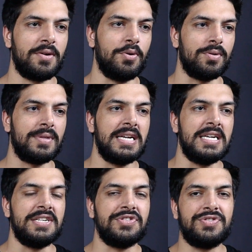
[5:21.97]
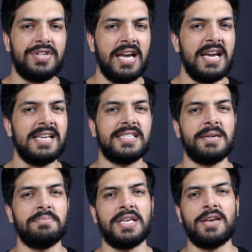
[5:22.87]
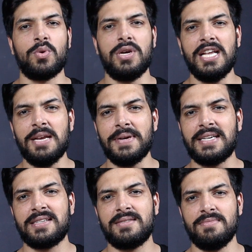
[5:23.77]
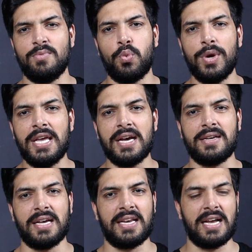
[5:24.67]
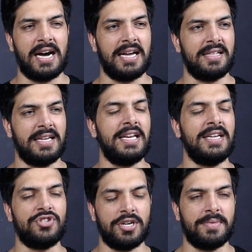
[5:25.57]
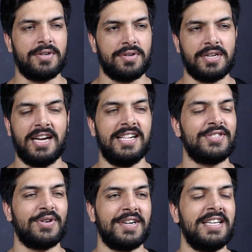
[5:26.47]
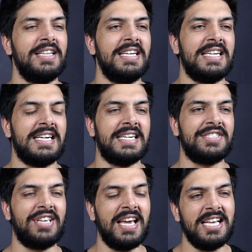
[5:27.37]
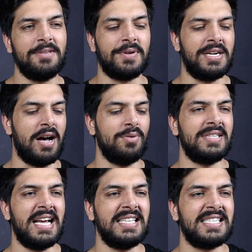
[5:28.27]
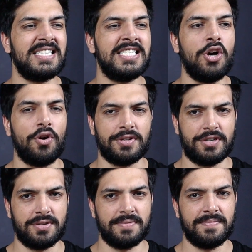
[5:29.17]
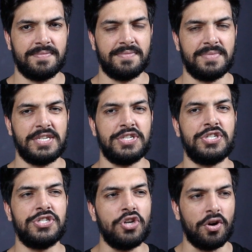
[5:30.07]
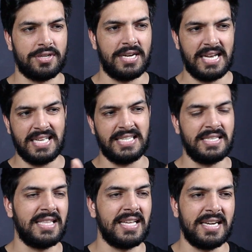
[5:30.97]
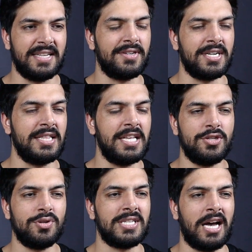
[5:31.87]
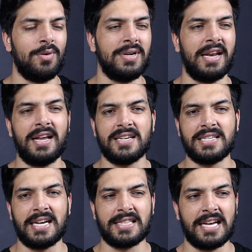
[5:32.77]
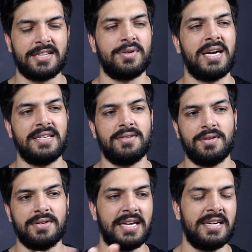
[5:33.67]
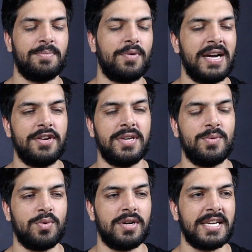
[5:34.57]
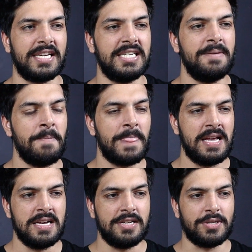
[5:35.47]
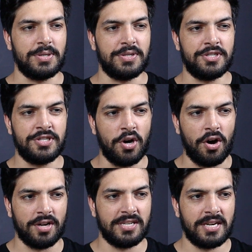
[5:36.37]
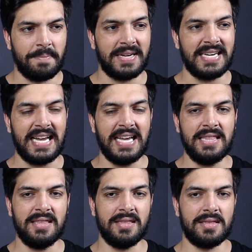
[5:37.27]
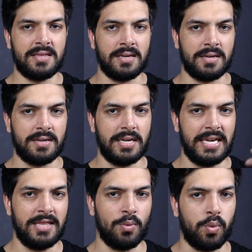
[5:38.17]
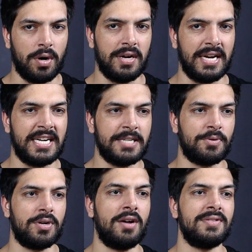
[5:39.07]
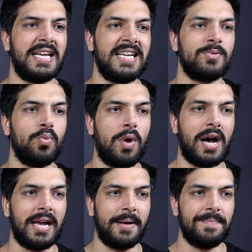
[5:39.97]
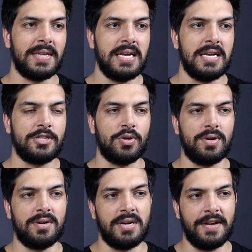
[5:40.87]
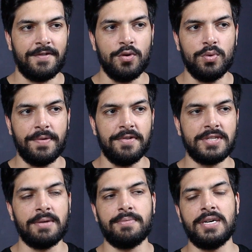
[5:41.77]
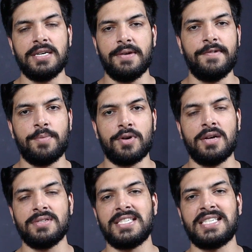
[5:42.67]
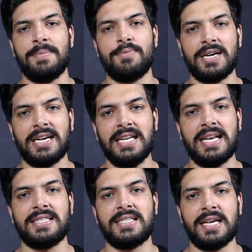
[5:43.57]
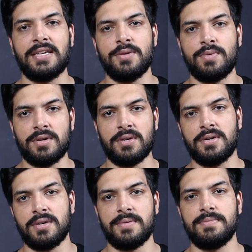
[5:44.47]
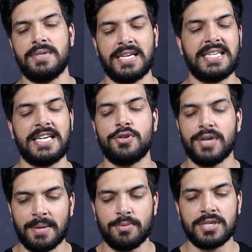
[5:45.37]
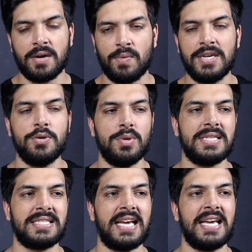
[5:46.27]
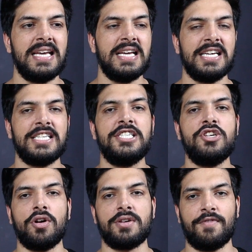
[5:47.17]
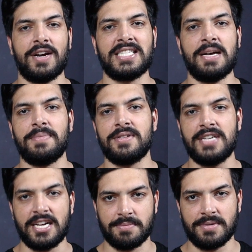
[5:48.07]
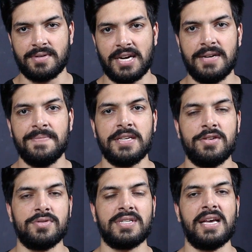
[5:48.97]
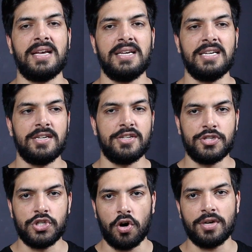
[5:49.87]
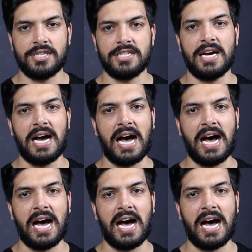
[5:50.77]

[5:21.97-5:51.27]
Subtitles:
Cool. J is something a little bit weird in German, not IL, sorry. J is pronounced as yacht. Yacht, as it is written. There's no sound in English like that, so I didn't provide you any word here. So yacht, but in the word it is pronounced as Y. So if you pronounce it separately, let's say you wanna dictate your name to someone, you will say yacht. For example, Jasmine, right? You say yacht